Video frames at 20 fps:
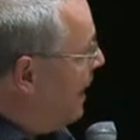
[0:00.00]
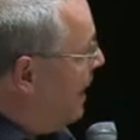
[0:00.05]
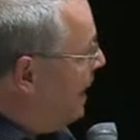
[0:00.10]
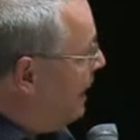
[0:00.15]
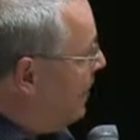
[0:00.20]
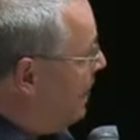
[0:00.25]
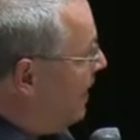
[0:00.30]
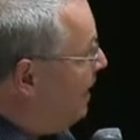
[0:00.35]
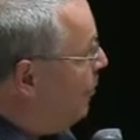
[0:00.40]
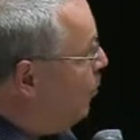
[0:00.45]

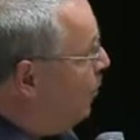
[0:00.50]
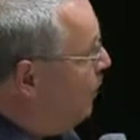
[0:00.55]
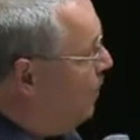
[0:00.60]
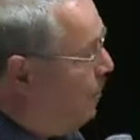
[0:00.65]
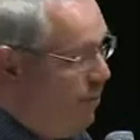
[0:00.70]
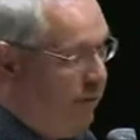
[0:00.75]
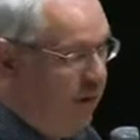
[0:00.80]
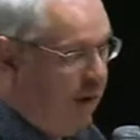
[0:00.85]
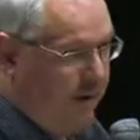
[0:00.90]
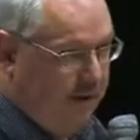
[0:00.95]
And then we
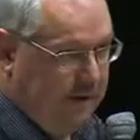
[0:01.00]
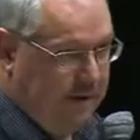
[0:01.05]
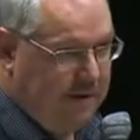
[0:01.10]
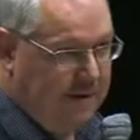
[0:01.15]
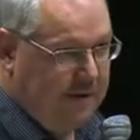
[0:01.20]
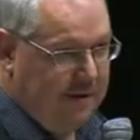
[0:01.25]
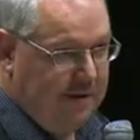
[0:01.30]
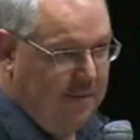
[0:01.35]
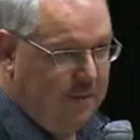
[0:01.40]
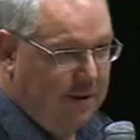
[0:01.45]

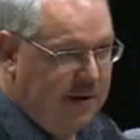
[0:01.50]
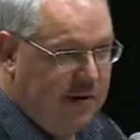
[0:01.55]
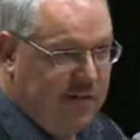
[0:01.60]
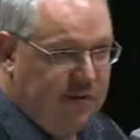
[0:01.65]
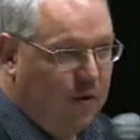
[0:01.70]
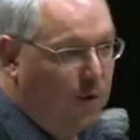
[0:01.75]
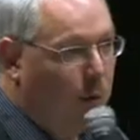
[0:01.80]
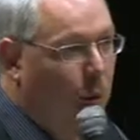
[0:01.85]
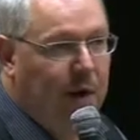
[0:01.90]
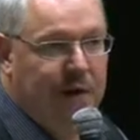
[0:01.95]

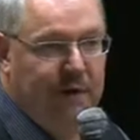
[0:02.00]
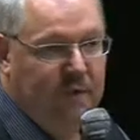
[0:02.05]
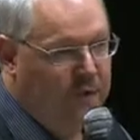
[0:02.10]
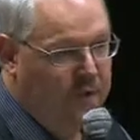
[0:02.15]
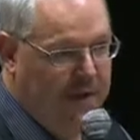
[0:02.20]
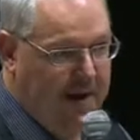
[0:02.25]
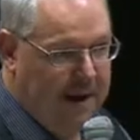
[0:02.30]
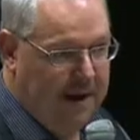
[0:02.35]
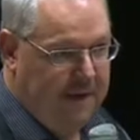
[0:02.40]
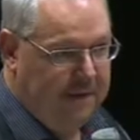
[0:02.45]
just
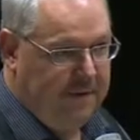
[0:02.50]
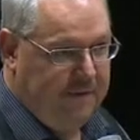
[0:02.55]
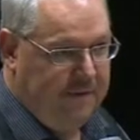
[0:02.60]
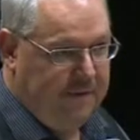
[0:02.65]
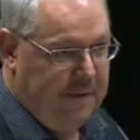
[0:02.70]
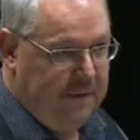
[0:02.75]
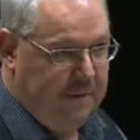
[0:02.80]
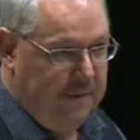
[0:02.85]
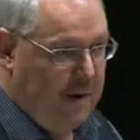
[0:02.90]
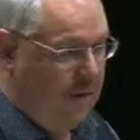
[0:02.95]
quantified
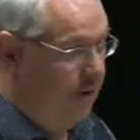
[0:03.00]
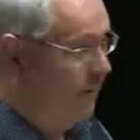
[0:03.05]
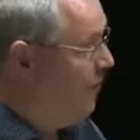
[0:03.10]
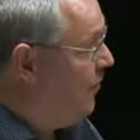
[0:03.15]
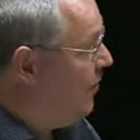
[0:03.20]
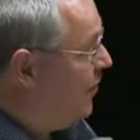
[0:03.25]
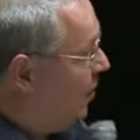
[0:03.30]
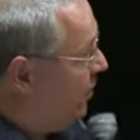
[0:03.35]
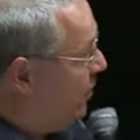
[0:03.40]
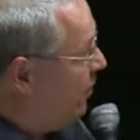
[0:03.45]
the
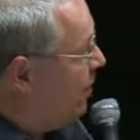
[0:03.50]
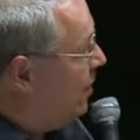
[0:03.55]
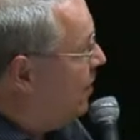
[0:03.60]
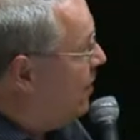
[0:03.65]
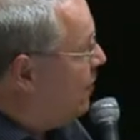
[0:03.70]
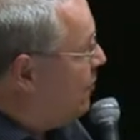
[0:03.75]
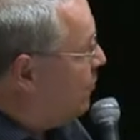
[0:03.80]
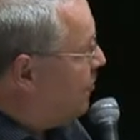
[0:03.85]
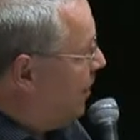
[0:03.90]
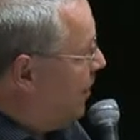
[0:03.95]
amounts of
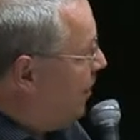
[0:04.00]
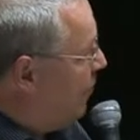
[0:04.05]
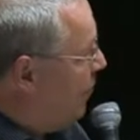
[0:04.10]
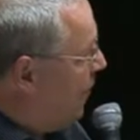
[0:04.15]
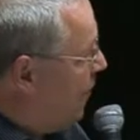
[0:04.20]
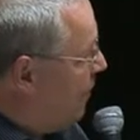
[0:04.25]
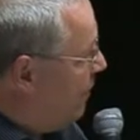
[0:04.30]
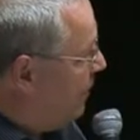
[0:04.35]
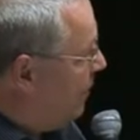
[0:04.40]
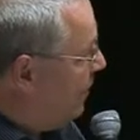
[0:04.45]

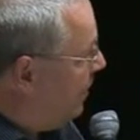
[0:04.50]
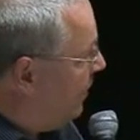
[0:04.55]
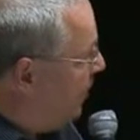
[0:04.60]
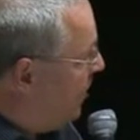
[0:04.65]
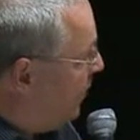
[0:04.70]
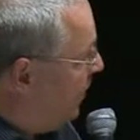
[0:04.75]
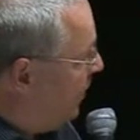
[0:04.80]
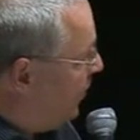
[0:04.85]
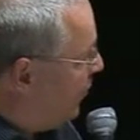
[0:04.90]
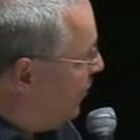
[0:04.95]
transferrin.
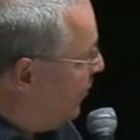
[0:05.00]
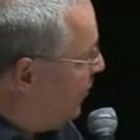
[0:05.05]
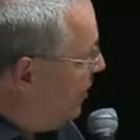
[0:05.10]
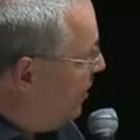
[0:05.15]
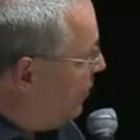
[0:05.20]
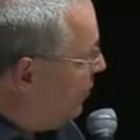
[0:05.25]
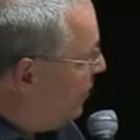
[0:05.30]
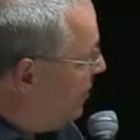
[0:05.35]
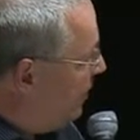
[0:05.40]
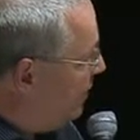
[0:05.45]
So
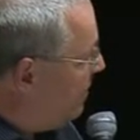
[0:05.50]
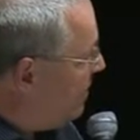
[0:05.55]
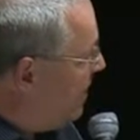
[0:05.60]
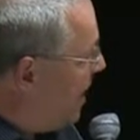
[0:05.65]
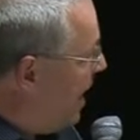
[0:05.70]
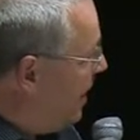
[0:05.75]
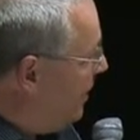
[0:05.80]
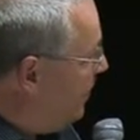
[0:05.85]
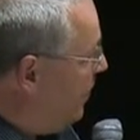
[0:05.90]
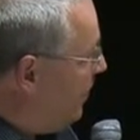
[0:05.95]
these
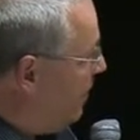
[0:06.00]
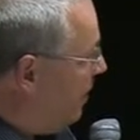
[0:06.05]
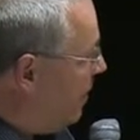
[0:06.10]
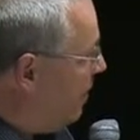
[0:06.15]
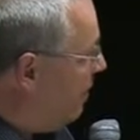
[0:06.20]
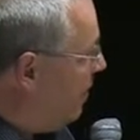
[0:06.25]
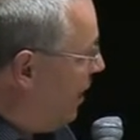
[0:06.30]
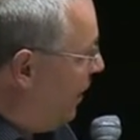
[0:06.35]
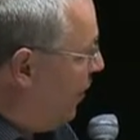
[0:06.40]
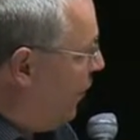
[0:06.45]
lines
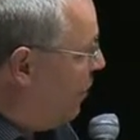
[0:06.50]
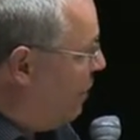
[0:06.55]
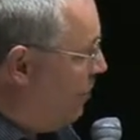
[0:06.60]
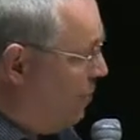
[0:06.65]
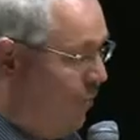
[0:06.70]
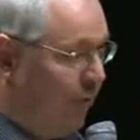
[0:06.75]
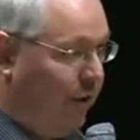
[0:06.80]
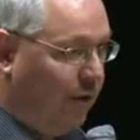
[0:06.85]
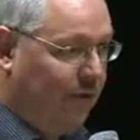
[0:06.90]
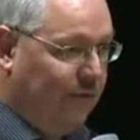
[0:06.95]
here are not
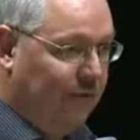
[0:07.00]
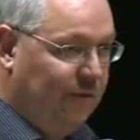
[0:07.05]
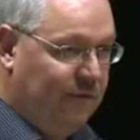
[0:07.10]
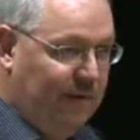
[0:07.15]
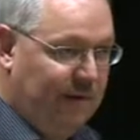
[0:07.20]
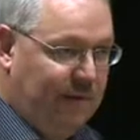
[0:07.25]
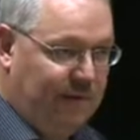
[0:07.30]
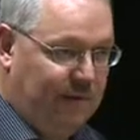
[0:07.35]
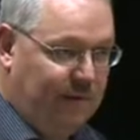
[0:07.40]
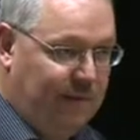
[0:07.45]
important.
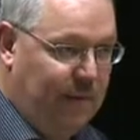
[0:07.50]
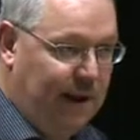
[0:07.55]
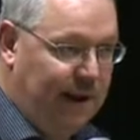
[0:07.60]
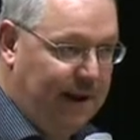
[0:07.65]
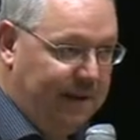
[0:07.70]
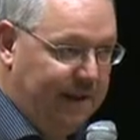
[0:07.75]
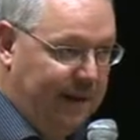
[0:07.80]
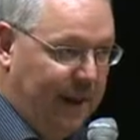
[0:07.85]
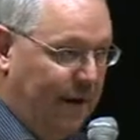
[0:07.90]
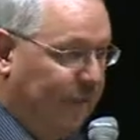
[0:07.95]
That's
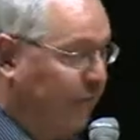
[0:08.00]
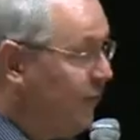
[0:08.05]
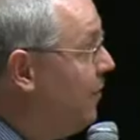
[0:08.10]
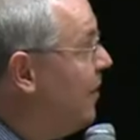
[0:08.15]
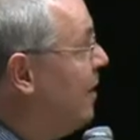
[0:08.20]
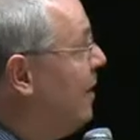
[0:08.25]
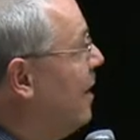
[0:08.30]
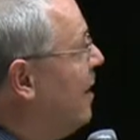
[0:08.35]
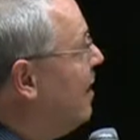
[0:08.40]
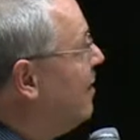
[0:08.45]
why they have
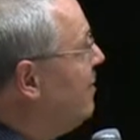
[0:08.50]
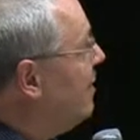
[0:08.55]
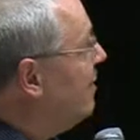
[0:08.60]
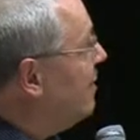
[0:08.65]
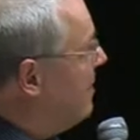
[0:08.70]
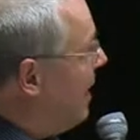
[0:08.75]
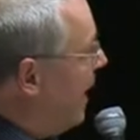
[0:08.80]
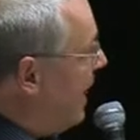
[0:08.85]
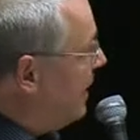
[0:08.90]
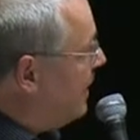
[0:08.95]

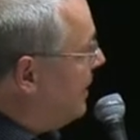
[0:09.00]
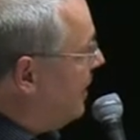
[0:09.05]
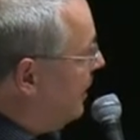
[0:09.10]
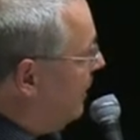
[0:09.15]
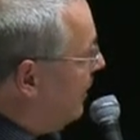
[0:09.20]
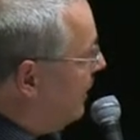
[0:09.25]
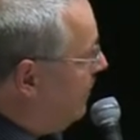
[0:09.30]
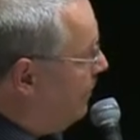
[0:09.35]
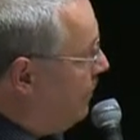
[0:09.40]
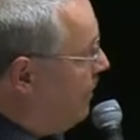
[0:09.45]
this light
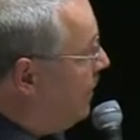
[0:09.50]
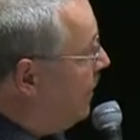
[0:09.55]
color.